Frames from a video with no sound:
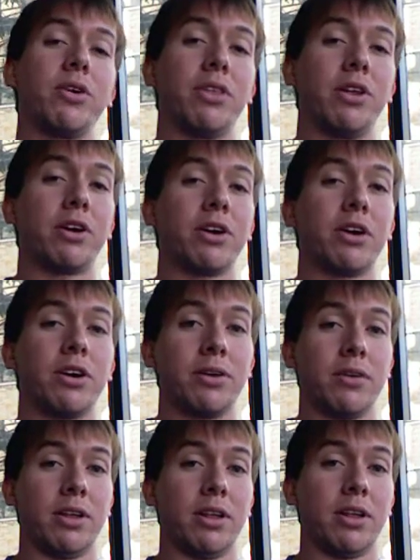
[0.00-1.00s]
they're
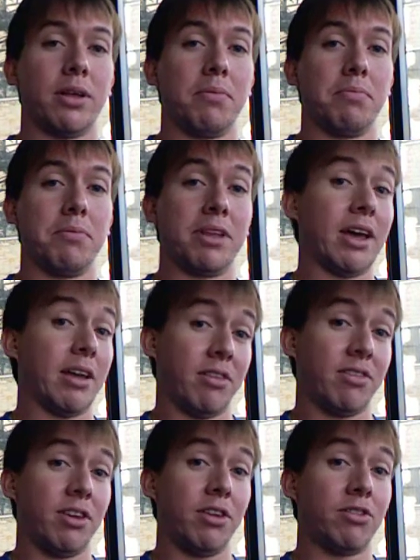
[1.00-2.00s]

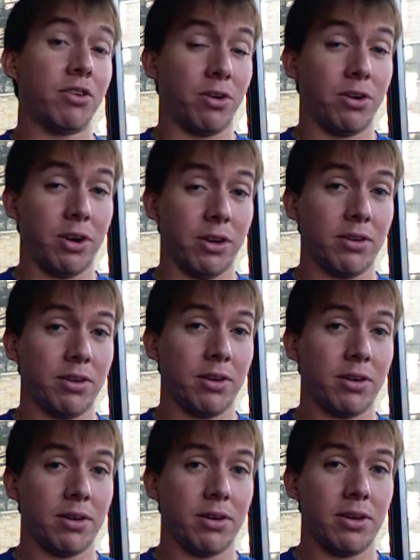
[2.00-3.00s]
metastases or not.
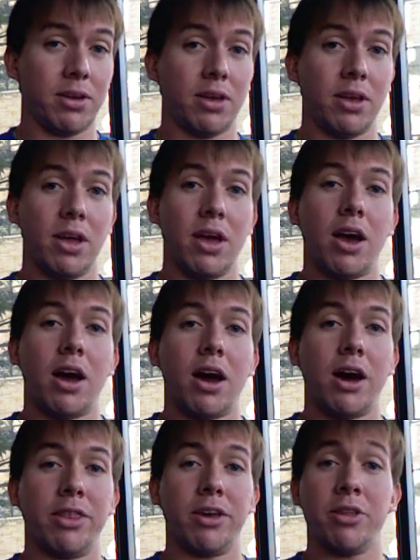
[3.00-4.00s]

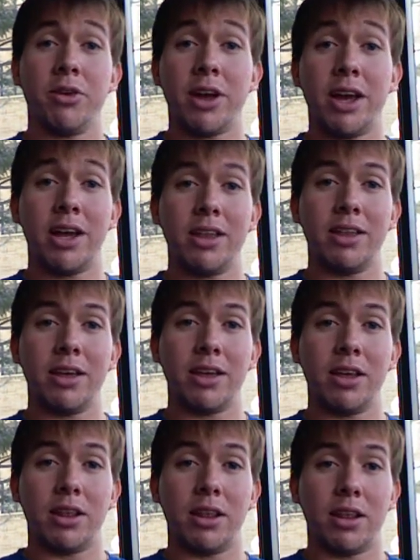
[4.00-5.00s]
On the other hand,
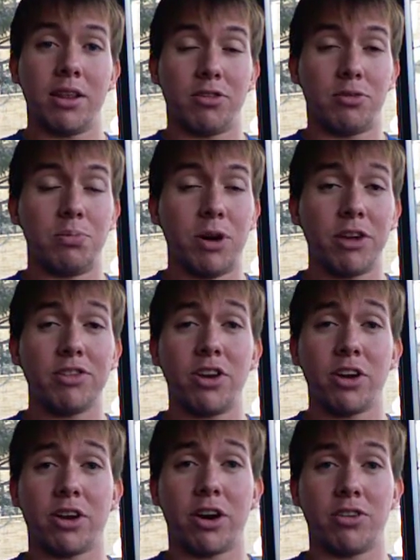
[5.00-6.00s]
small
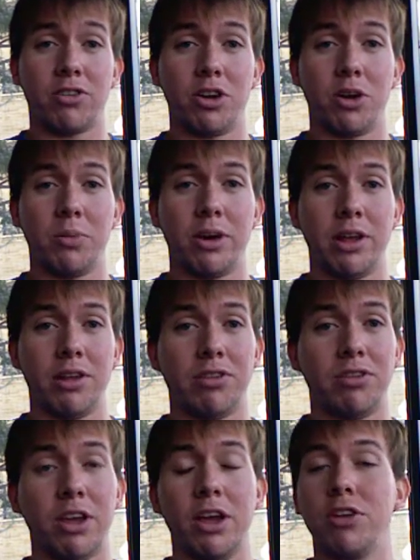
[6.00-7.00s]
cell carcinoma is
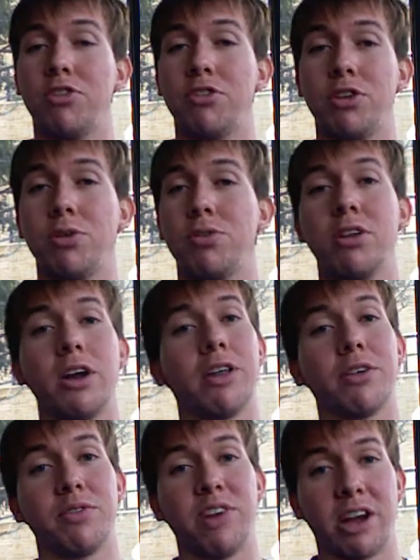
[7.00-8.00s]
staged using
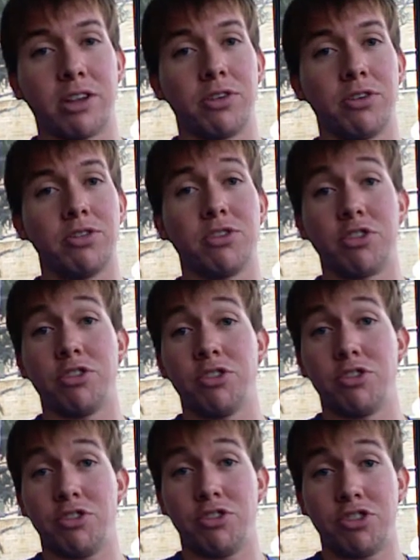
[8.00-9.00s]
other factors such
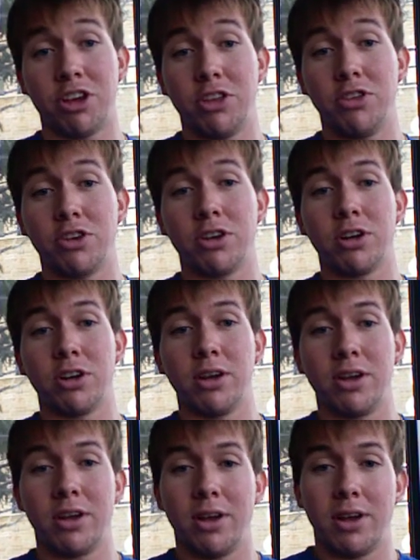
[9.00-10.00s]
as gender,
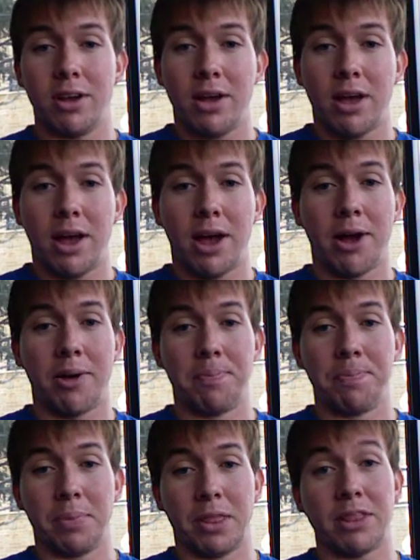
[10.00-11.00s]

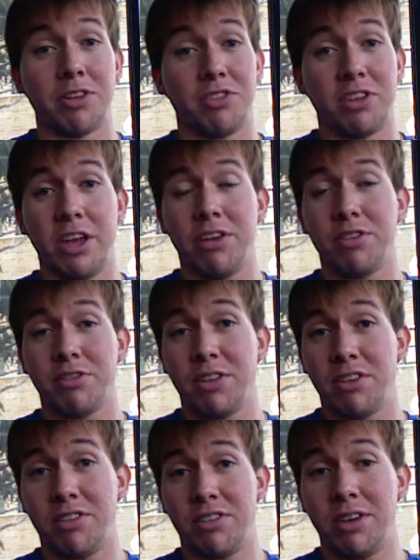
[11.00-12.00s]
the stage of the
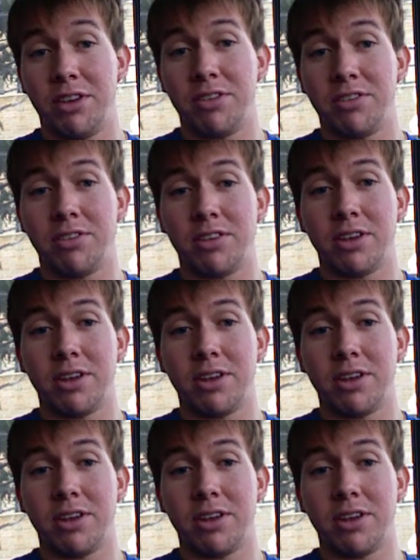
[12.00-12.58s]
disease,